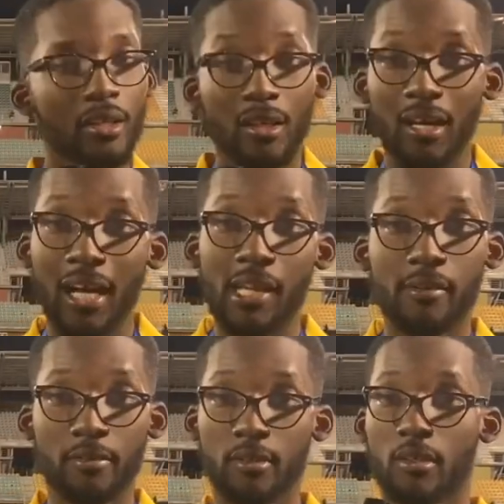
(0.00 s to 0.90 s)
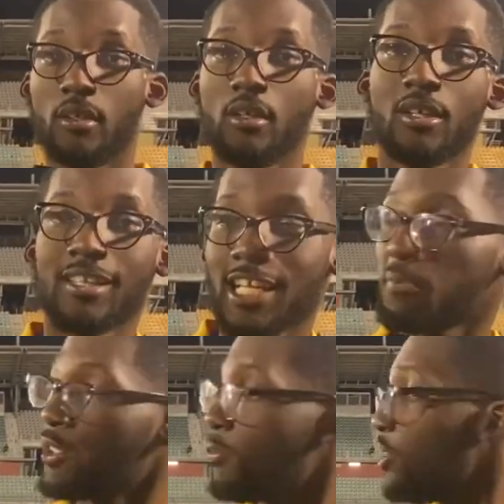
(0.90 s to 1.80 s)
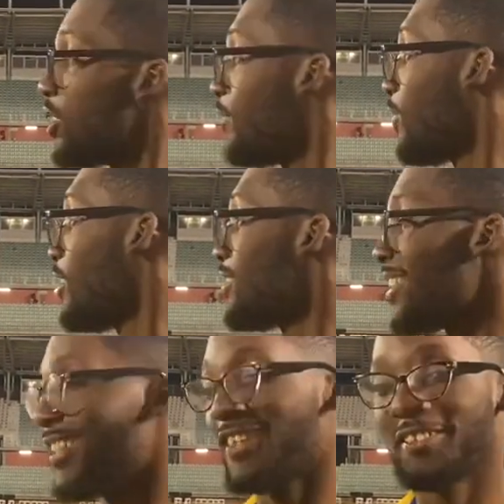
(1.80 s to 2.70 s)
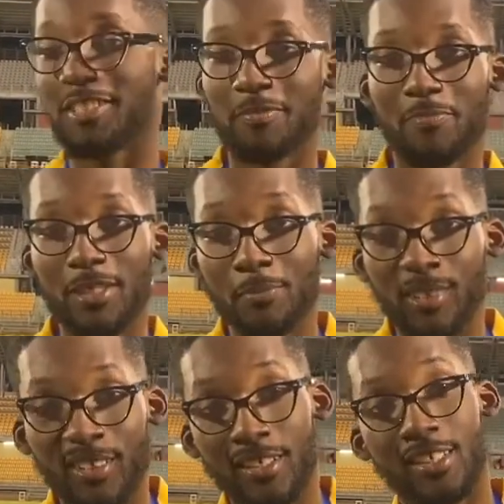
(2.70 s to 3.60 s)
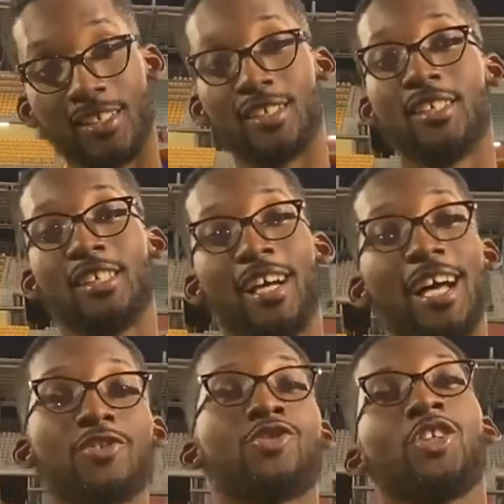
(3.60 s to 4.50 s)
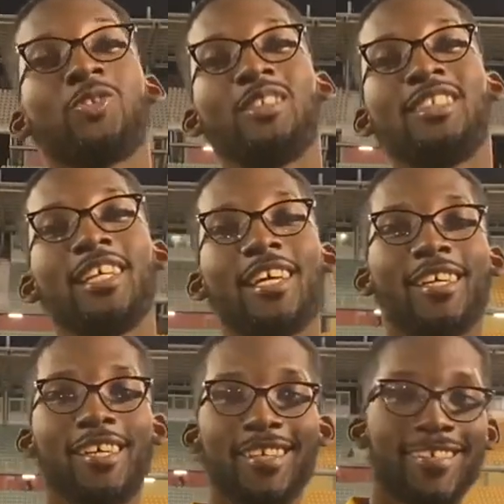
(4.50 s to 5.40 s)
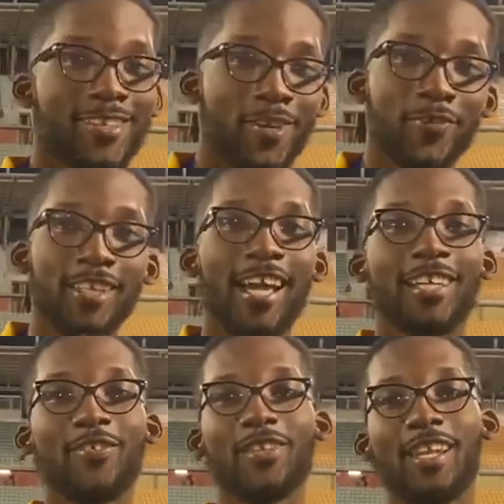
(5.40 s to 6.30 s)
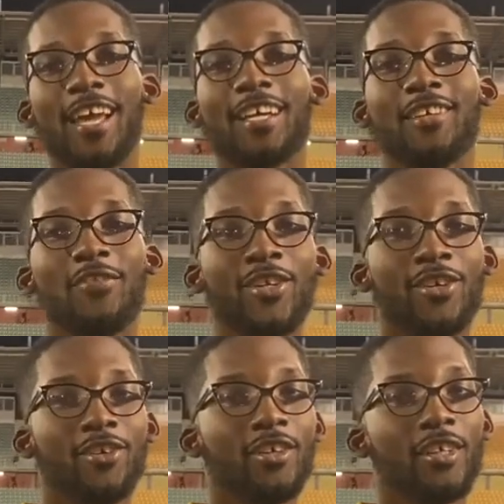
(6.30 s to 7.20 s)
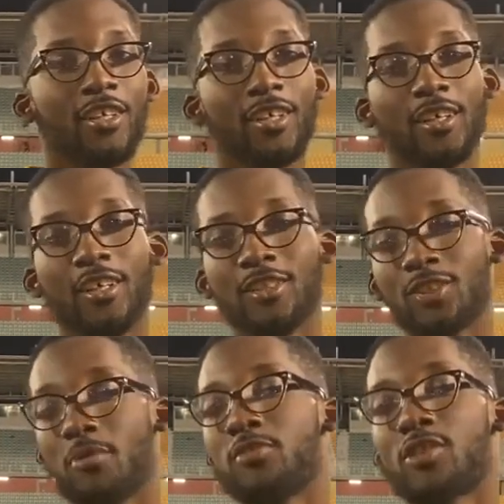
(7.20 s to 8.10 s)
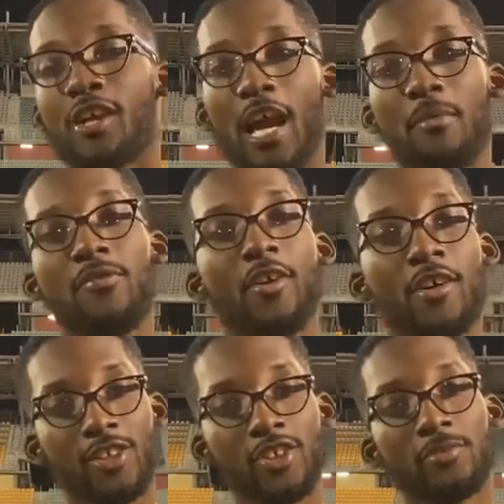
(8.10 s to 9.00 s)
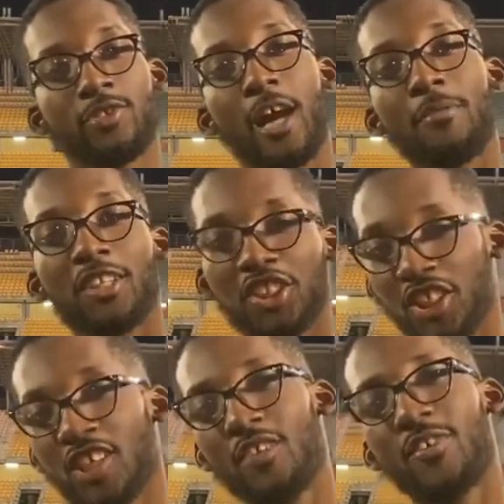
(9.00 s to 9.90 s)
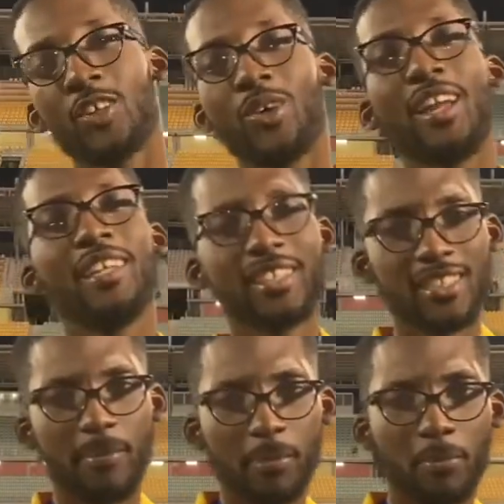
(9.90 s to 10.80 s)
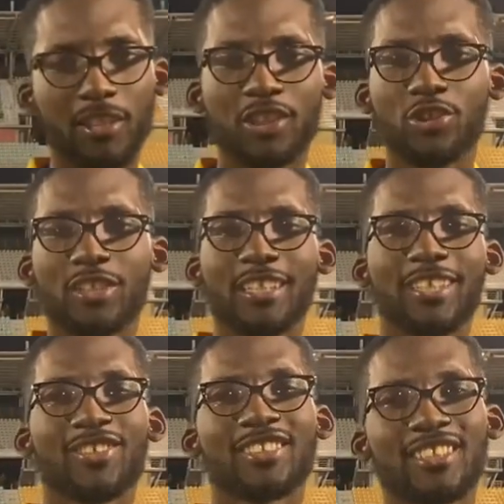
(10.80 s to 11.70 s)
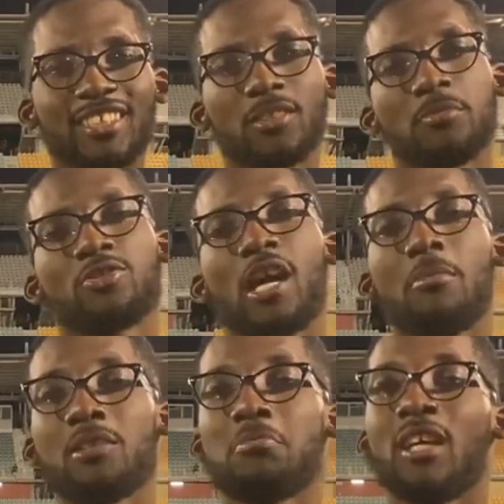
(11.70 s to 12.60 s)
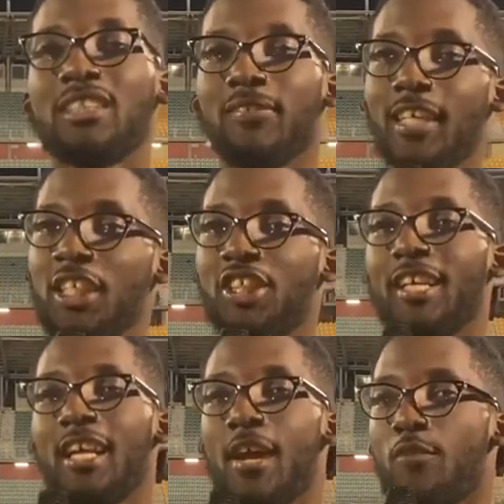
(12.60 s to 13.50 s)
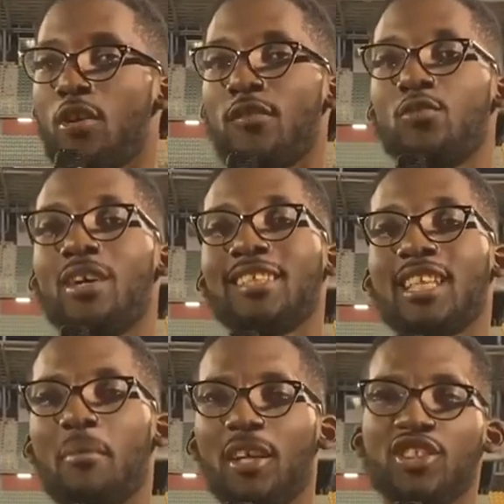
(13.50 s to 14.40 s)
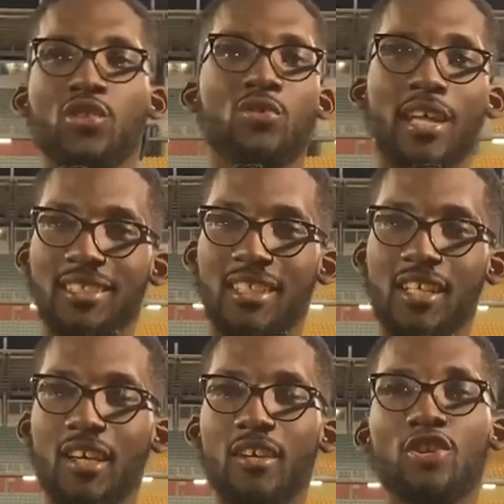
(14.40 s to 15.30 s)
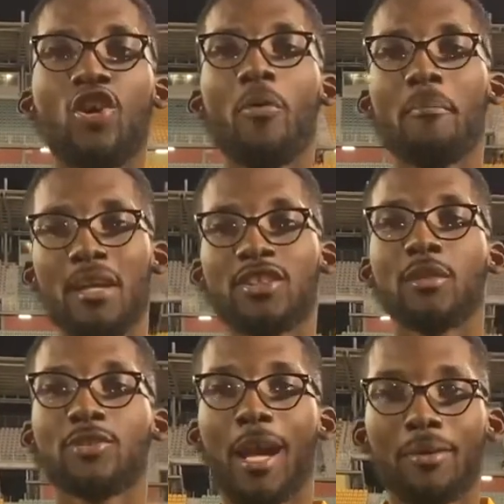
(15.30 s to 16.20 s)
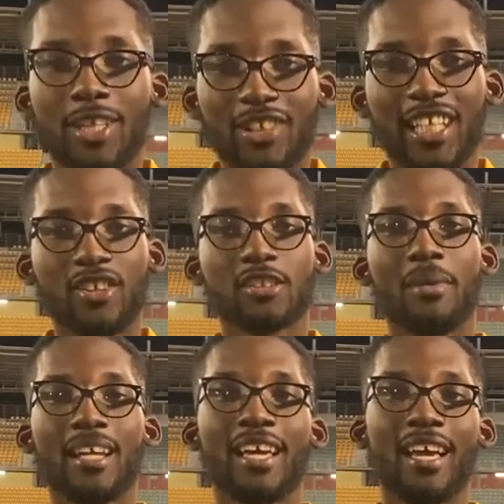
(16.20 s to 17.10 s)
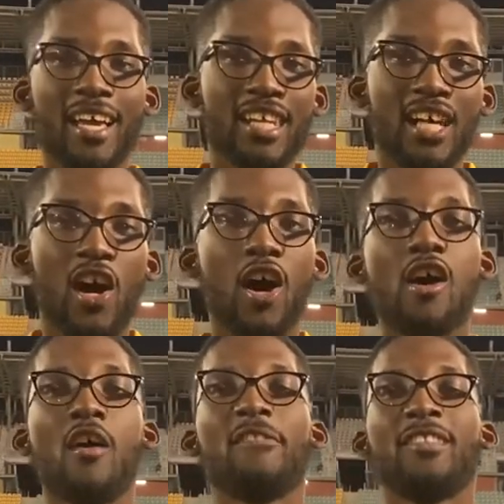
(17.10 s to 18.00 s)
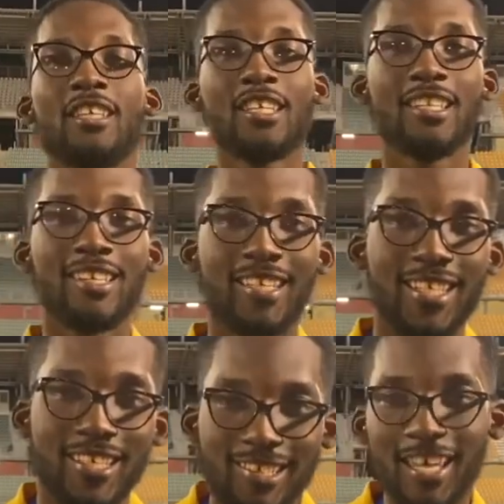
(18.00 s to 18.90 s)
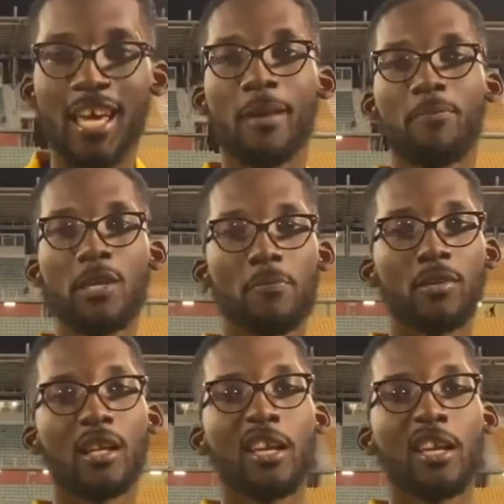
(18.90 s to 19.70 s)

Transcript: And that's pretty much it for this analysis, people. As Rush would say, if you like the video, like the video. Subscribe if you're subscribed, and share the video to at least 10 people. Ensure to get us 6 subscribers, because if each and every one of you guys can manage to do that, you know how many subscribers that would get us by the end of the day, people.